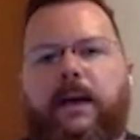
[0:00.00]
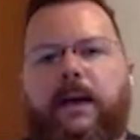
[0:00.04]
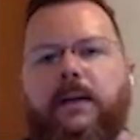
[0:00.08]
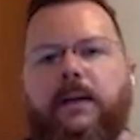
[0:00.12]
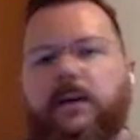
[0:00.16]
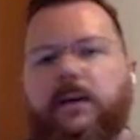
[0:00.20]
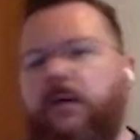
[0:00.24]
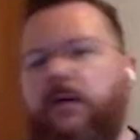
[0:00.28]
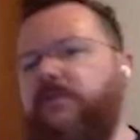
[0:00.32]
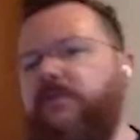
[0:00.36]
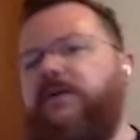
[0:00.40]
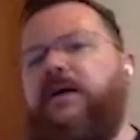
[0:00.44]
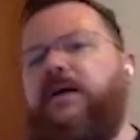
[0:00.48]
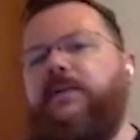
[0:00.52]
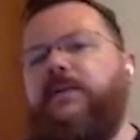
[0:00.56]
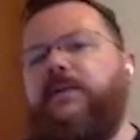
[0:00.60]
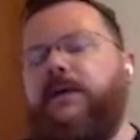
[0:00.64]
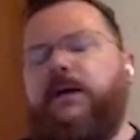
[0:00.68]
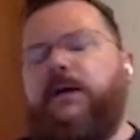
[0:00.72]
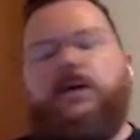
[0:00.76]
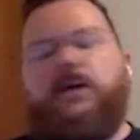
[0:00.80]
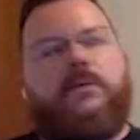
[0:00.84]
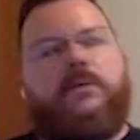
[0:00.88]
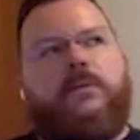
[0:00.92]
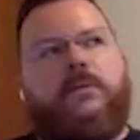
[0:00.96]
A long time
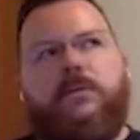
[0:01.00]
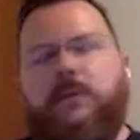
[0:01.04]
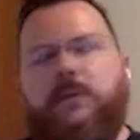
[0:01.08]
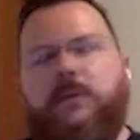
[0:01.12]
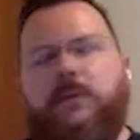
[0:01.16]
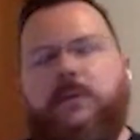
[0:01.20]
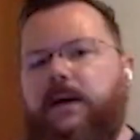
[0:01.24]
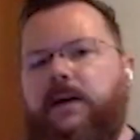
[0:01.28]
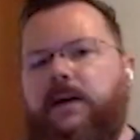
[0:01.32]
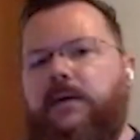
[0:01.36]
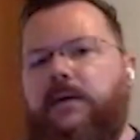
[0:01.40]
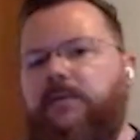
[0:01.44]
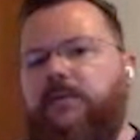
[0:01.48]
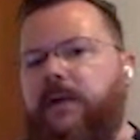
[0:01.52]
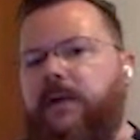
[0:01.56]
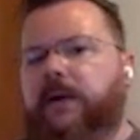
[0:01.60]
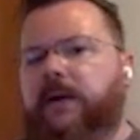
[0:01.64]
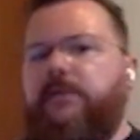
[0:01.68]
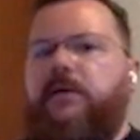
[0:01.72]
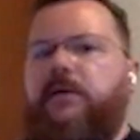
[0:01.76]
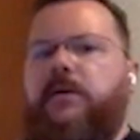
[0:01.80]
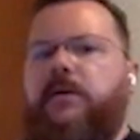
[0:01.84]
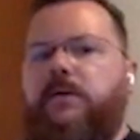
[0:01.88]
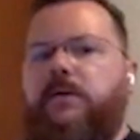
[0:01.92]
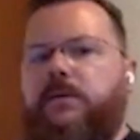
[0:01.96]
ago,
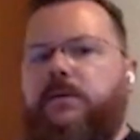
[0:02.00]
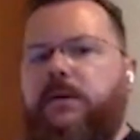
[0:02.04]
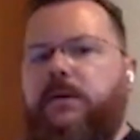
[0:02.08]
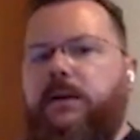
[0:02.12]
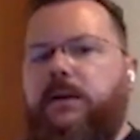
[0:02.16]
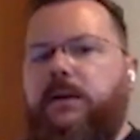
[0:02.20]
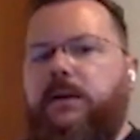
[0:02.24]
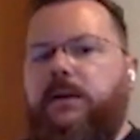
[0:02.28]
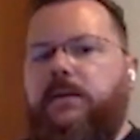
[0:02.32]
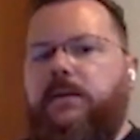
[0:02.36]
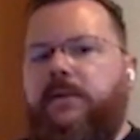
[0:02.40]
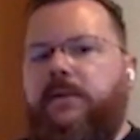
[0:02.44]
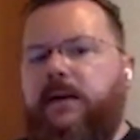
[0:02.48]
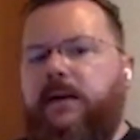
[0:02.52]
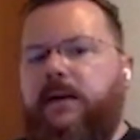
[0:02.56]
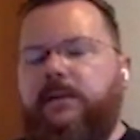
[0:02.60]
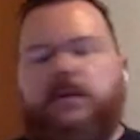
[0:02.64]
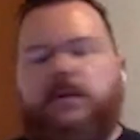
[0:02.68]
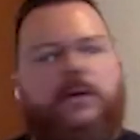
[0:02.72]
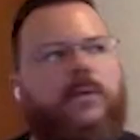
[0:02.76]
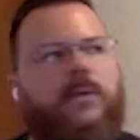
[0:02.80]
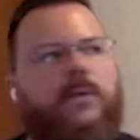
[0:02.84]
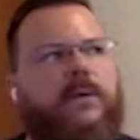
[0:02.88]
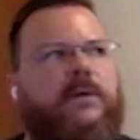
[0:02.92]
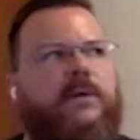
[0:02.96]
around Go
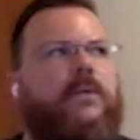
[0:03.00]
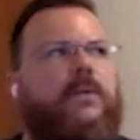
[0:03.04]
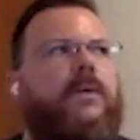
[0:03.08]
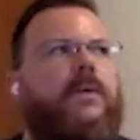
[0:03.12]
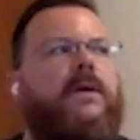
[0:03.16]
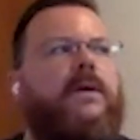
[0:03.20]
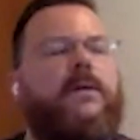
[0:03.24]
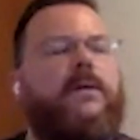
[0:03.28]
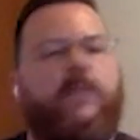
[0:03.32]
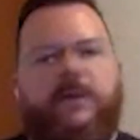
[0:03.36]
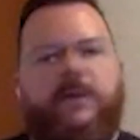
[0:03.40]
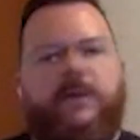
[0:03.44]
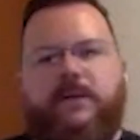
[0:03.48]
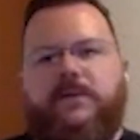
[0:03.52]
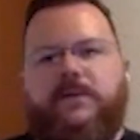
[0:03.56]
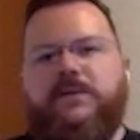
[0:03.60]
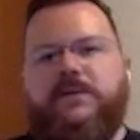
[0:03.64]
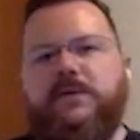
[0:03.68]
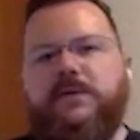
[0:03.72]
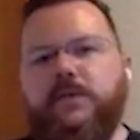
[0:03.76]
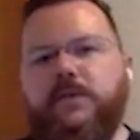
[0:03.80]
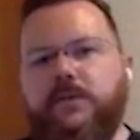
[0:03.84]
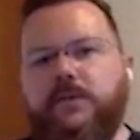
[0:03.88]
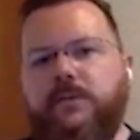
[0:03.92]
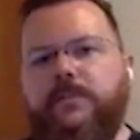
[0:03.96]
1.1 and
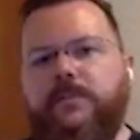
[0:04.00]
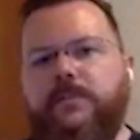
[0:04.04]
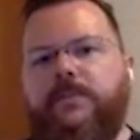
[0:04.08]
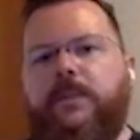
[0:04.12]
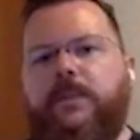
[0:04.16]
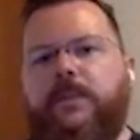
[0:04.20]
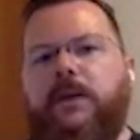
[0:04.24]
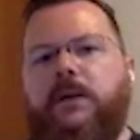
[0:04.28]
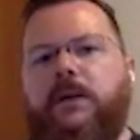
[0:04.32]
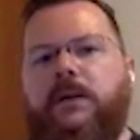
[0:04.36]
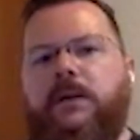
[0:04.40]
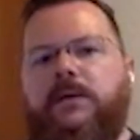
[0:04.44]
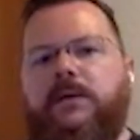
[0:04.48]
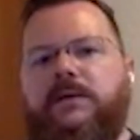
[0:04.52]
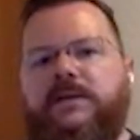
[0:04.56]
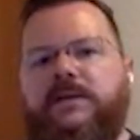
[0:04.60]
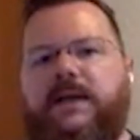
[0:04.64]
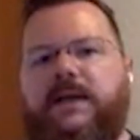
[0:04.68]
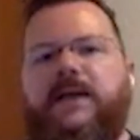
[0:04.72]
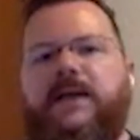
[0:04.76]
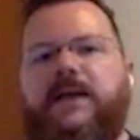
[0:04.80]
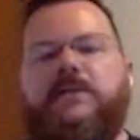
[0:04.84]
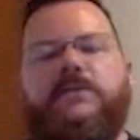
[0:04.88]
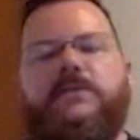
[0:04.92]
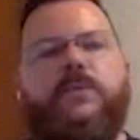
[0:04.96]
1.2,
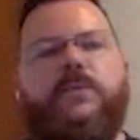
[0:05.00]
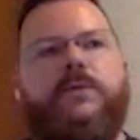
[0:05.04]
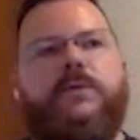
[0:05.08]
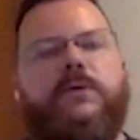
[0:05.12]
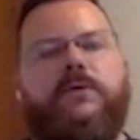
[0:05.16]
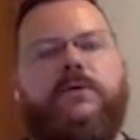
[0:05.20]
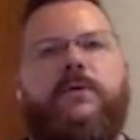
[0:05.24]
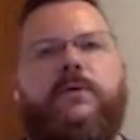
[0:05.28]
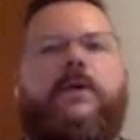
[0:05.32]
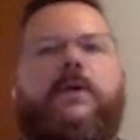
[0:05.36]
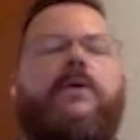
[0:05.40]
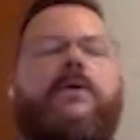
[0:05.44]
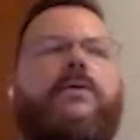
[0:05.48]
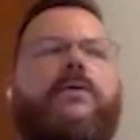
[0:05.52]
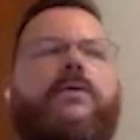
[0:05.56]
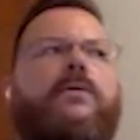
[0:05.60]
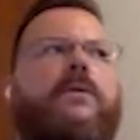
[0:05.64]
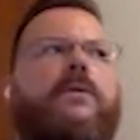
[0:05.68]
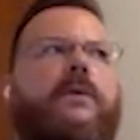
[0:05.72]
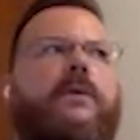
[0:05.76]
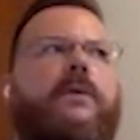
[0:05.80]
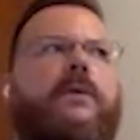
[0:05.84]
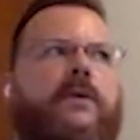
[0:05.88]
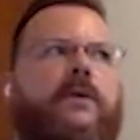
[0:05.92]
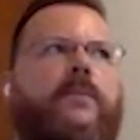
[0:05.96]
stacks would grow
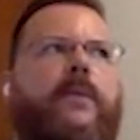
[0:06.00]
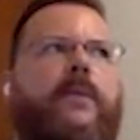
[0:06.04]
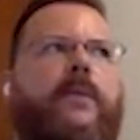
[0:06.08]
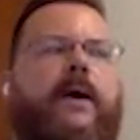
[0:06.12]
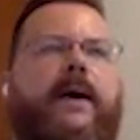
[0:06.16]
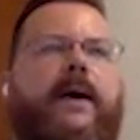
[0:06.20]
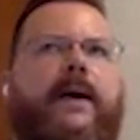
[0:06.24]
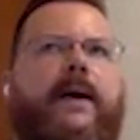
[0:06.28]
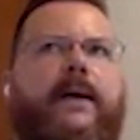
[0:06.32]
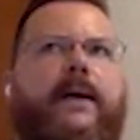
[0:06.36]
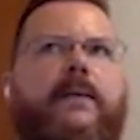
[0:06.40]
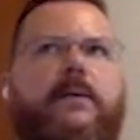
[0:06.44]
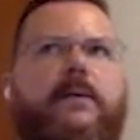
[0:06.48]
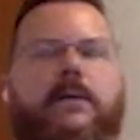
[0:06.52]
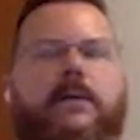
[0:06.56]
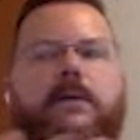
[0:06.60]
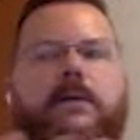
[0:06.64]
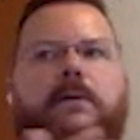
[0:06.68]
not by